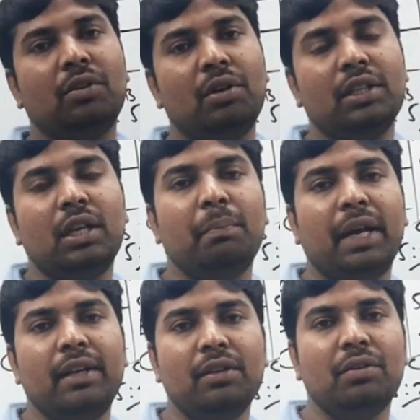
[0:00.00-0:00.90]

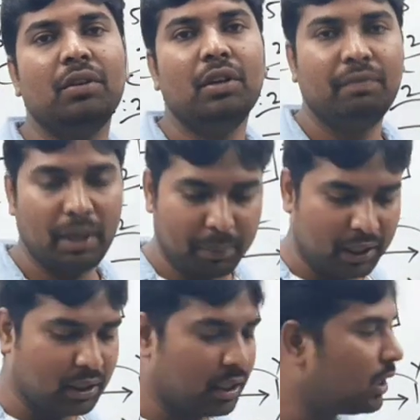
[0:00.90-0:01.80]
23.5
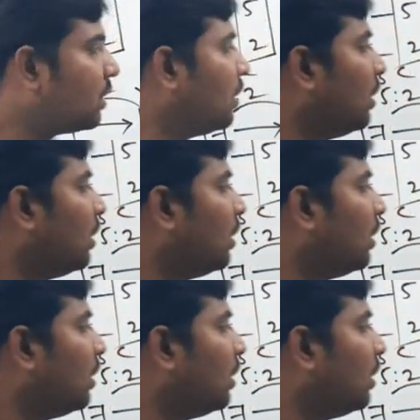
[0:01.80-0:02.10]
percentage.